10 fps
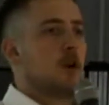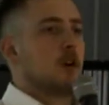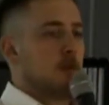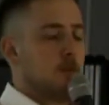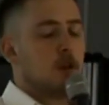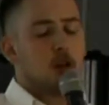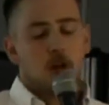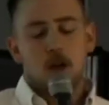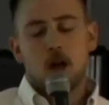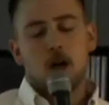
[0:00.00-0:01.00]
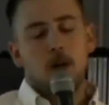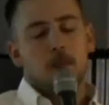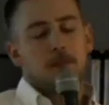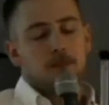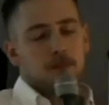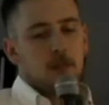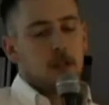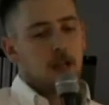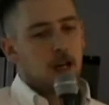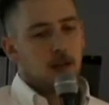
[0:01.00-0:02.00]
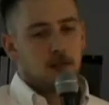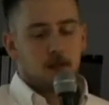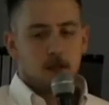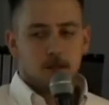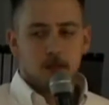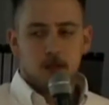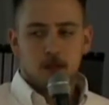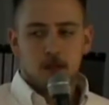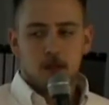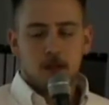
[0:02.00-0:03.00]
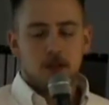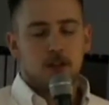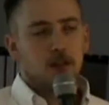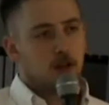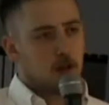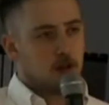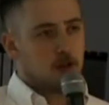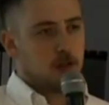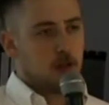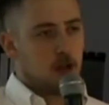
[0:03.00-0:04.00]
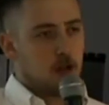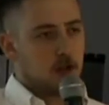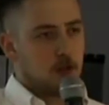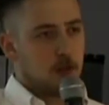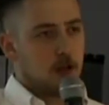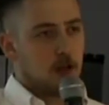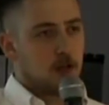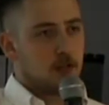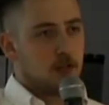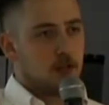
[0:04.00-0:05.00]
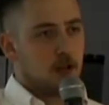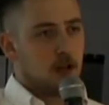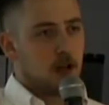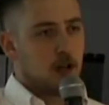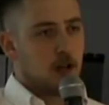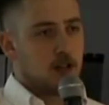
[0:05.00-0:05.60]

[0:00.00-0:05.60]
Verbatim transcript: Okay. Oh, yeah. Um, yeah, it's difficult to tell just because uh,